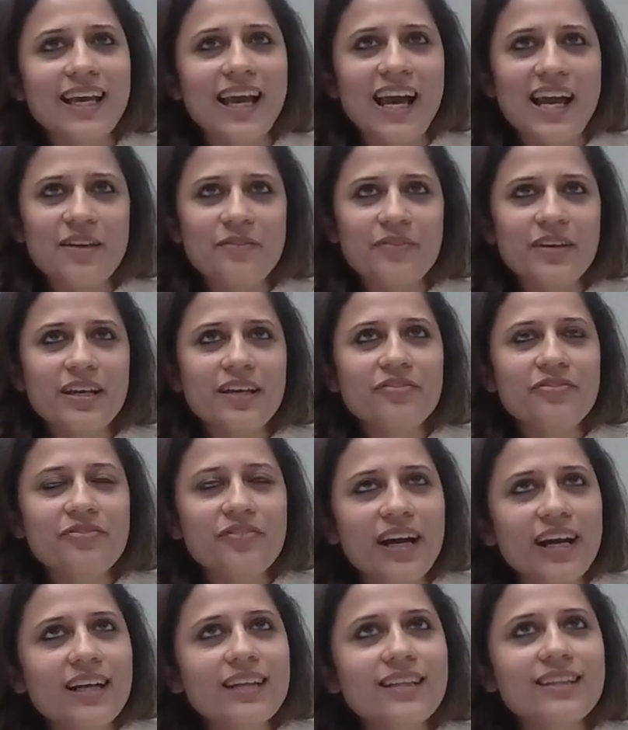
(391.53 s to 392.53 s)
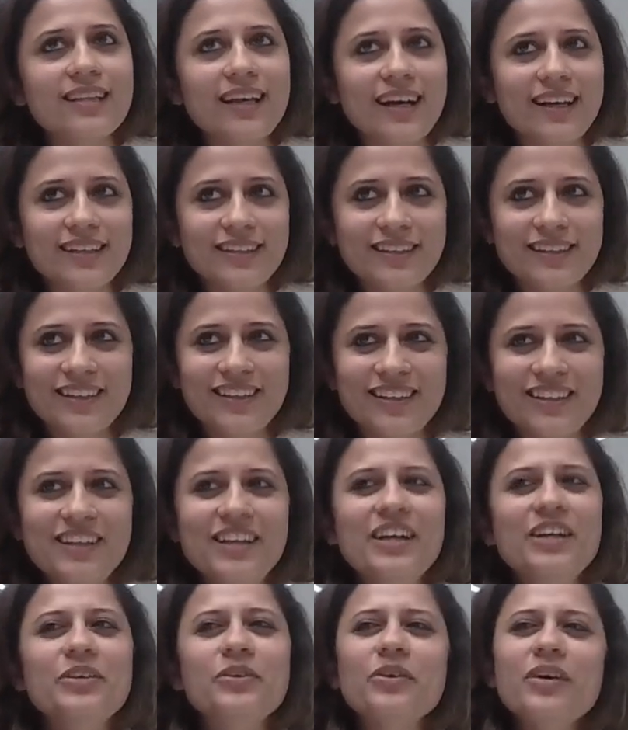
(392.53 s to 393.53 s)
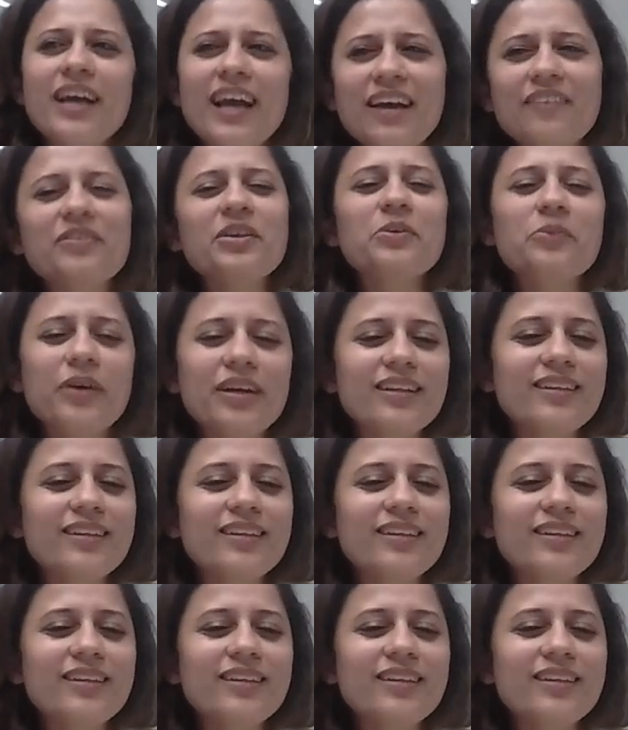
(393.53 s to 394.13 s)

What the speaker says: And we felt that, everyone